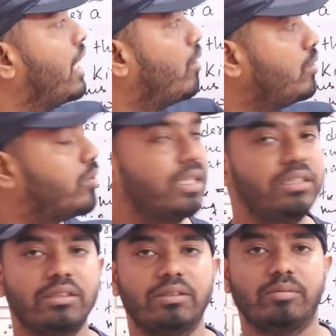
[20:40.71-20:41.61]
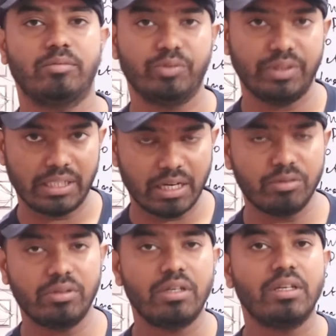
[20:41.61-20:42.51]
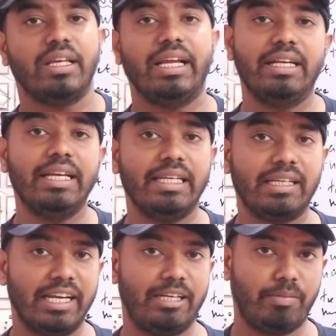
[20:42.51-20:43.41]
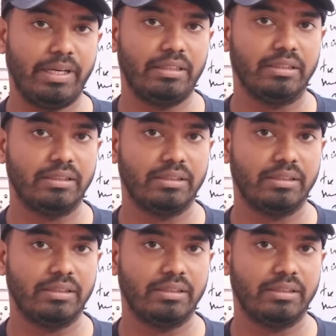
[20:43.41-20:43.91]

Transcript: downward, moving down in the inclined plane,